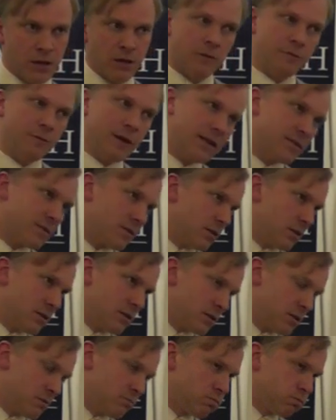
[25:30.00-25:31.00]
In
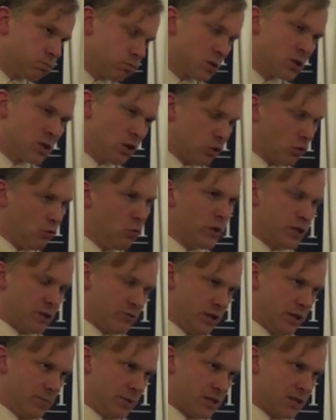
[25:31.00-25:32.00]
fact, it's not always
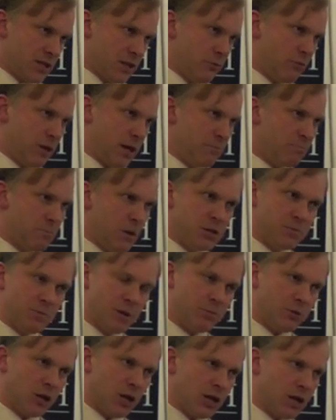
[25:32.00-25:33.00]
really been so, right? Most
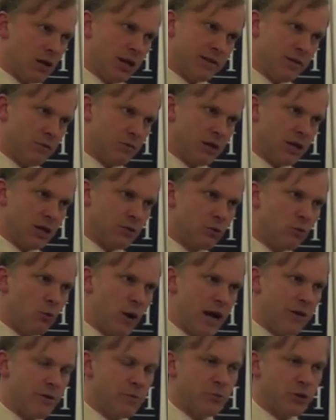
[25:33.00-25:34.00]
people, I don't think, are
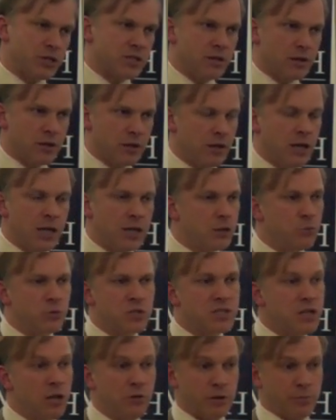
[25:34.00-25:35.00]
aware in Britain that there
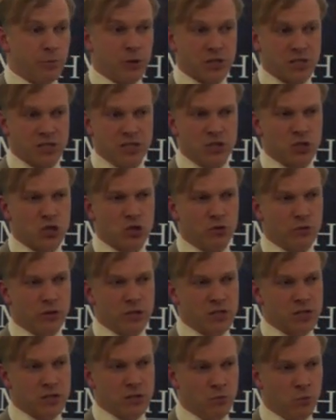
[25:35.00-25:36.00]
was no deposit
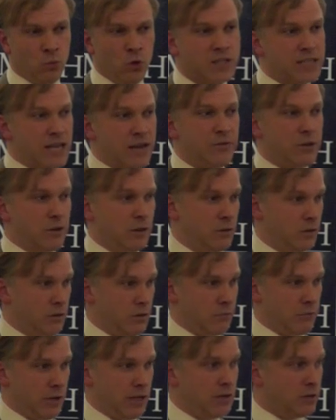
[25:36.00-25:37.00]
insurance whatever,
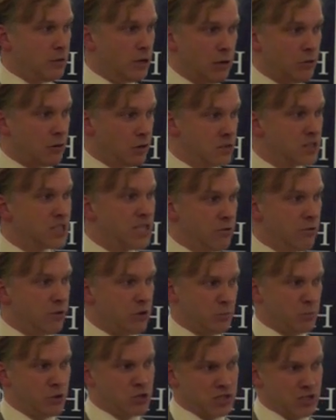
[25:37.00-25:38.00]
right? No zero
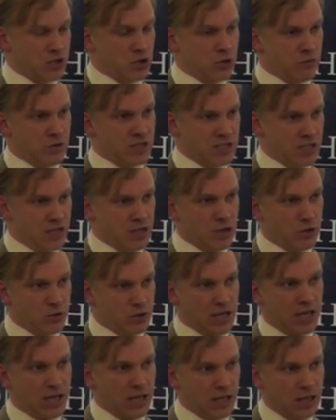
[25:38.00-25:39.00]
deposit insurance in the
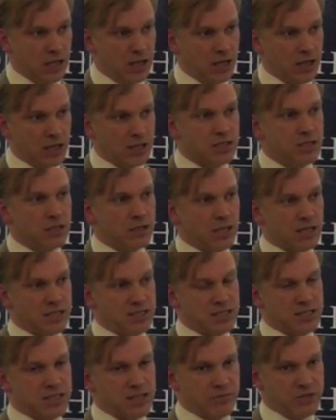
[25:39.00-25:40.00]
UK until
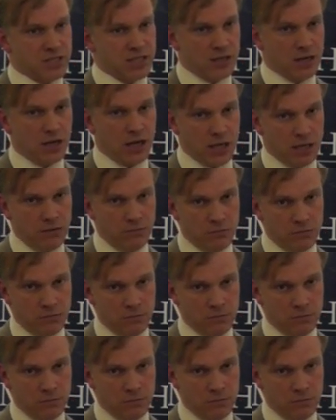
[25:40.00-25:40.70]
1979.